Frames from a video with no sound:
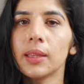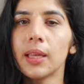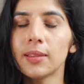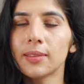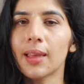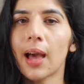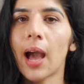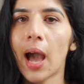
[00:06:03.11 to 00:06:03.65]

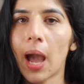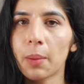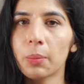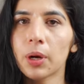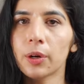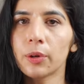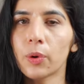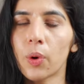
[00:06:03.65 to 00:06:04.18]
it's a
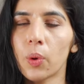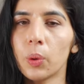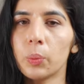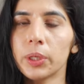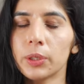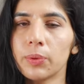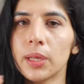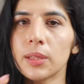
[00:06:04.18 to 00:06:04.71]
hybrid role
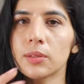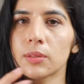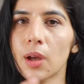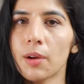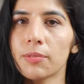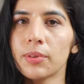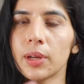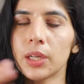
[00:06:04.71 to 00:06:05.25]
between
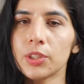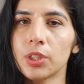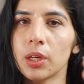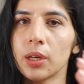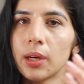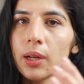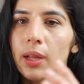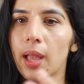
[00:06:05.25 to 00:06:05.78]
software
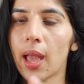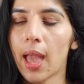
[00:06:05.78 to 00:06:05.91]
engineering